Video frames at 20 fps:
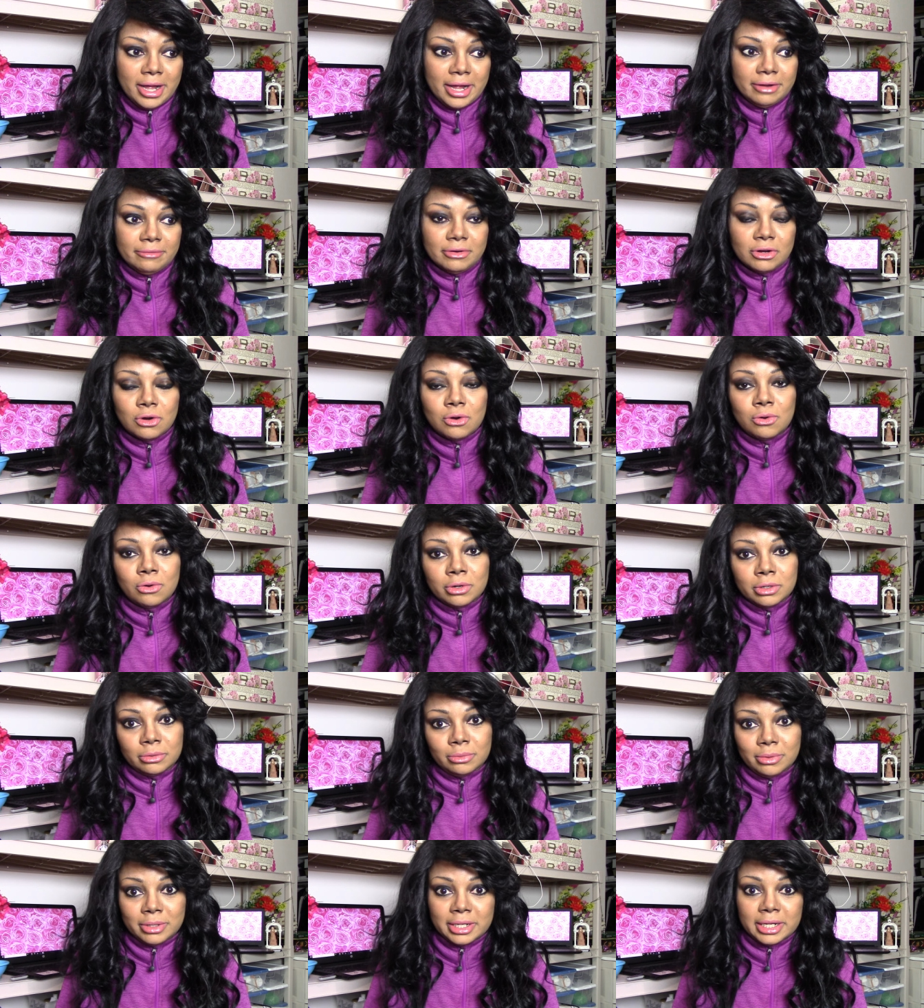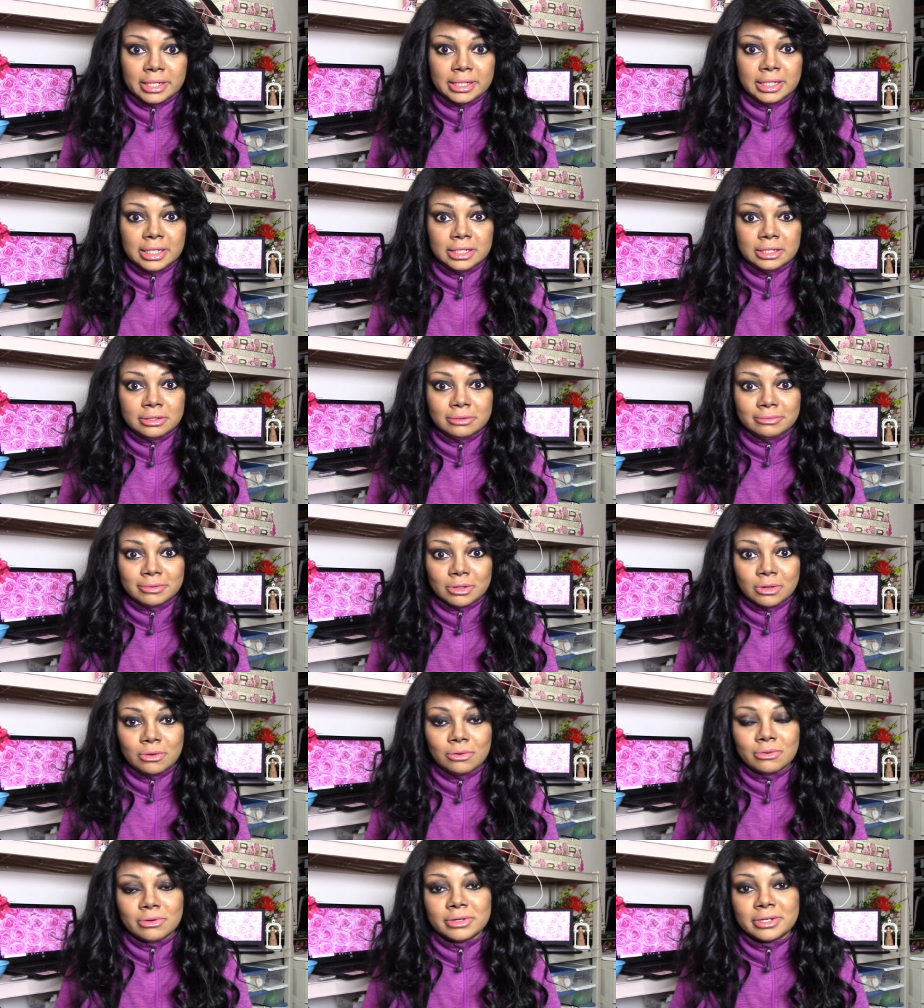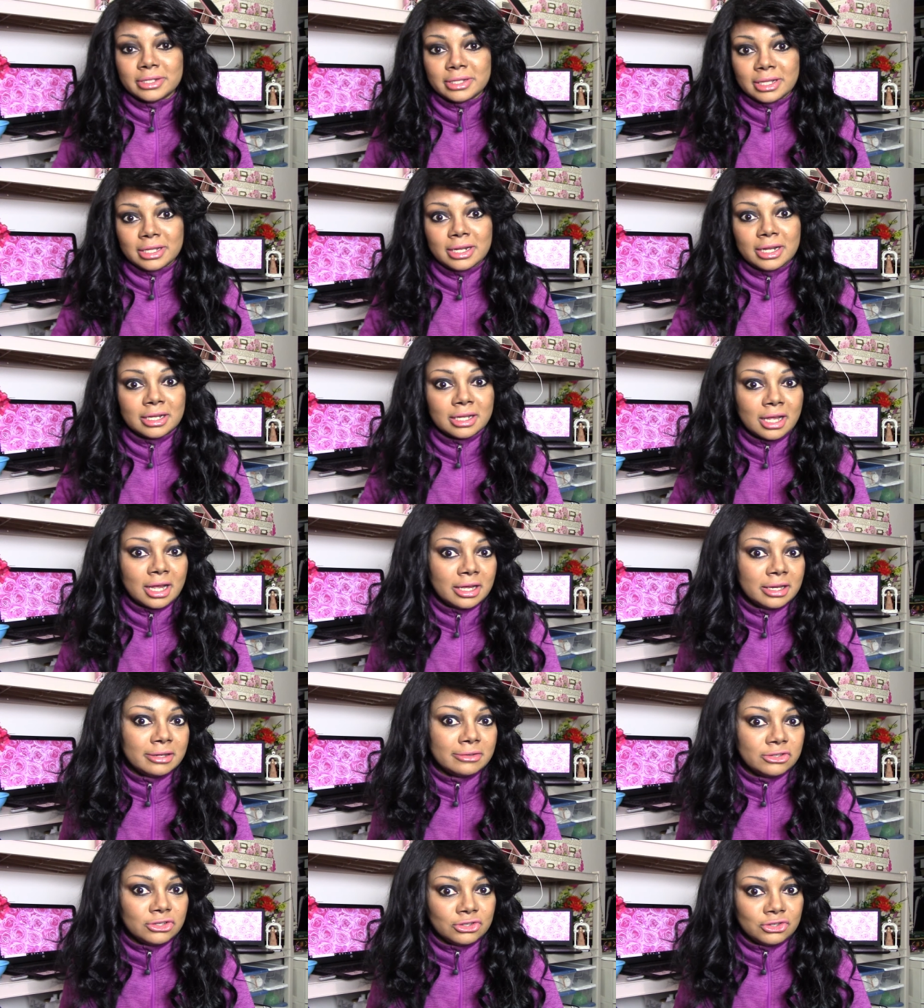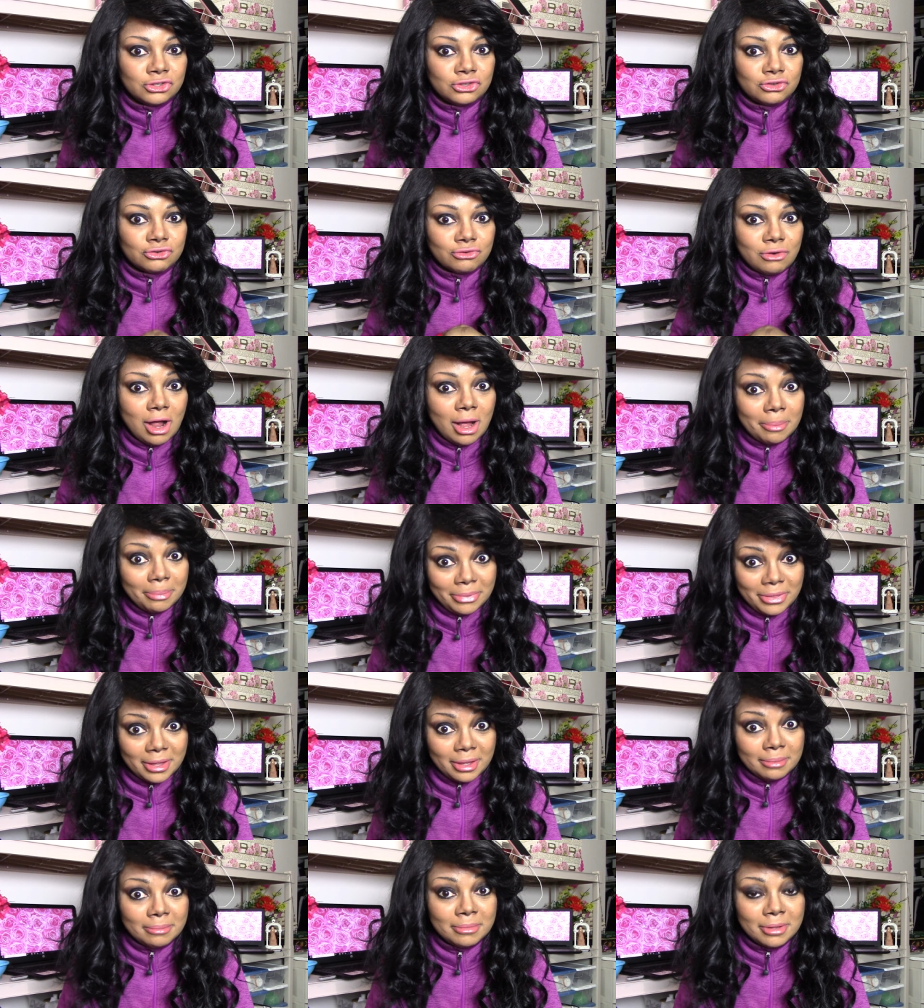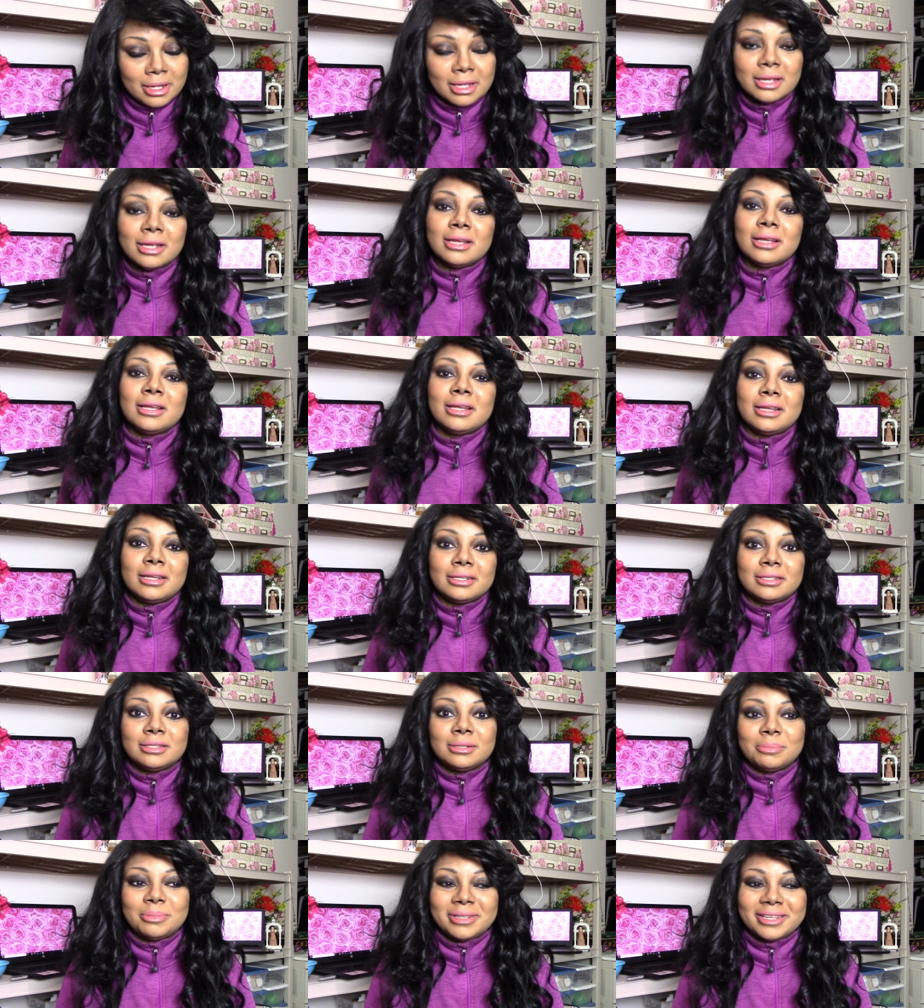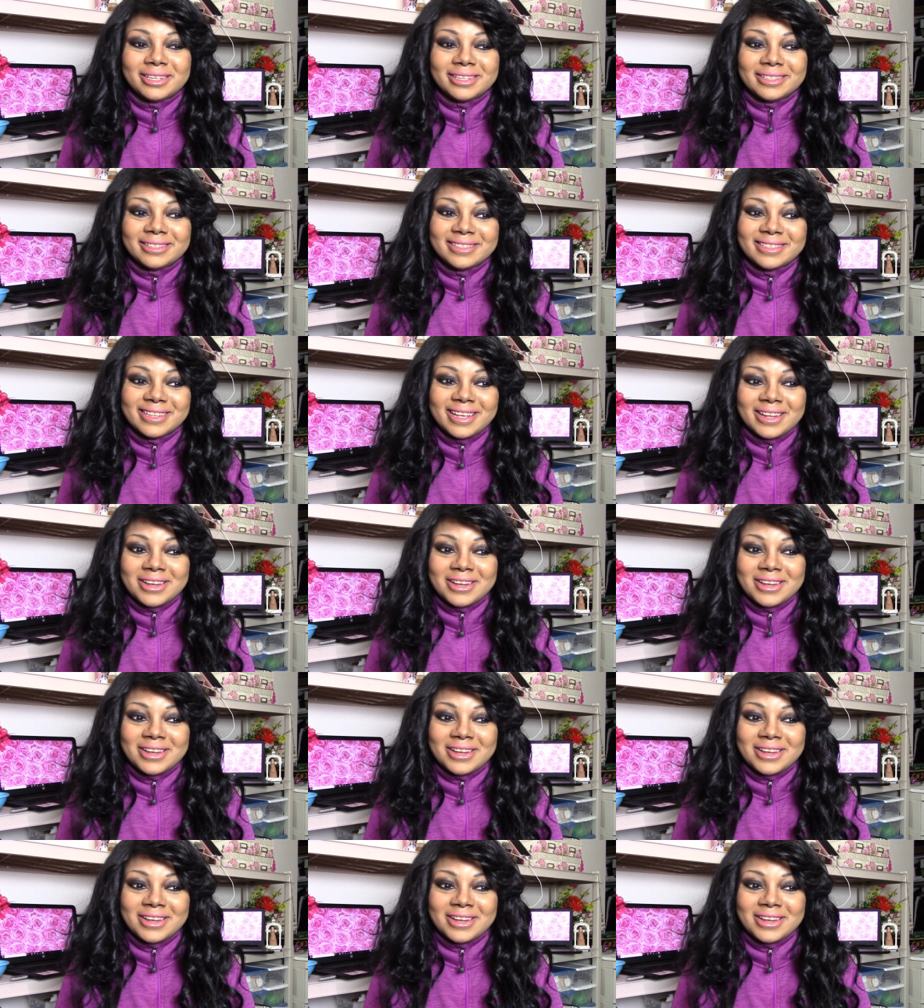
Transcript: I record what I need to record and then I kind of just drop them into place.